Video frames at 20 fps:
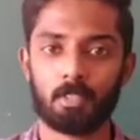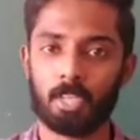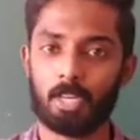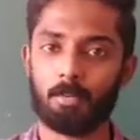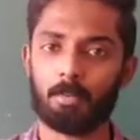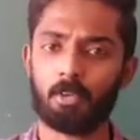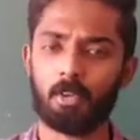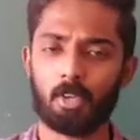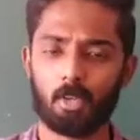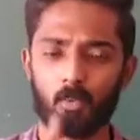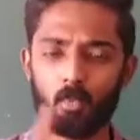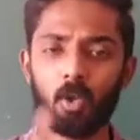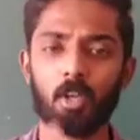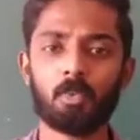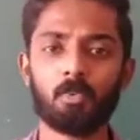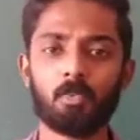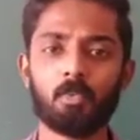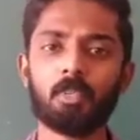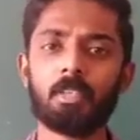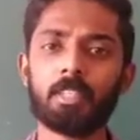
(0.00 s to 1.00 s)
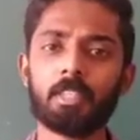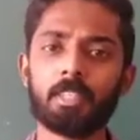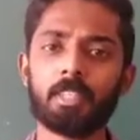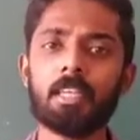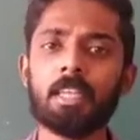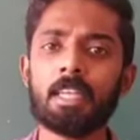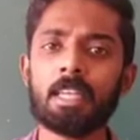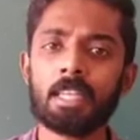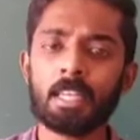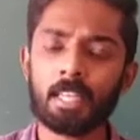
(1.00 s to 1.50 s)
There will be only one word
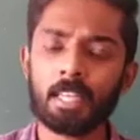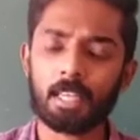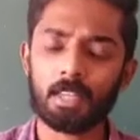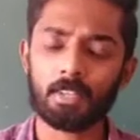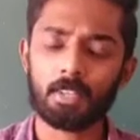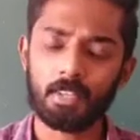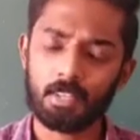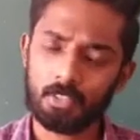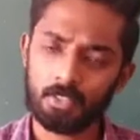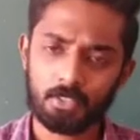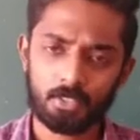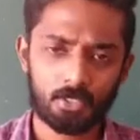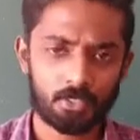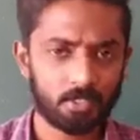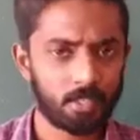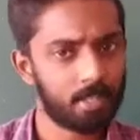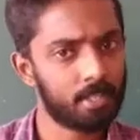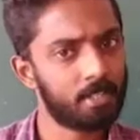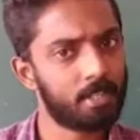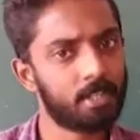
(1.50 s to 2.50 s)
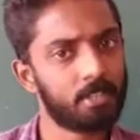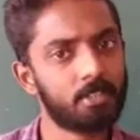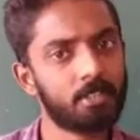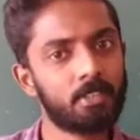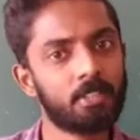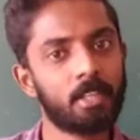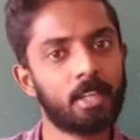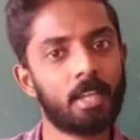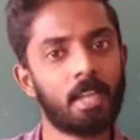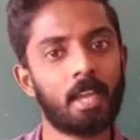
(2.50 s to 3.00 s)
in the sentence,